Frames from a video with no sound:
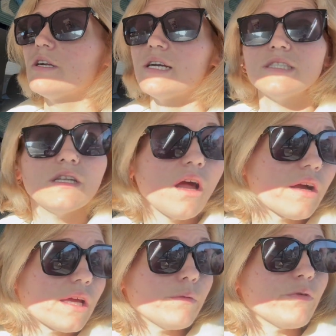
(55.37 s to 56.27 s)
I did not
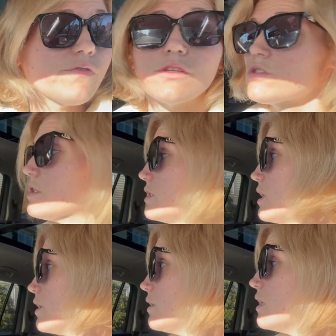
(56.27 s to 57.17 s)
get it professionally
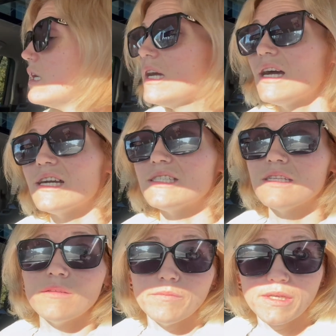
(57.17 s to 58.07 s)
done. I did
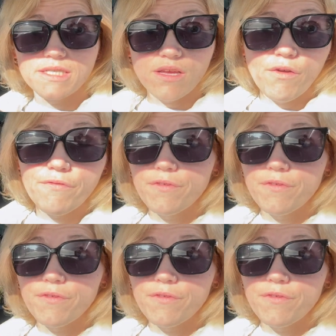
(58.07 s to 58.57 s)
it myself.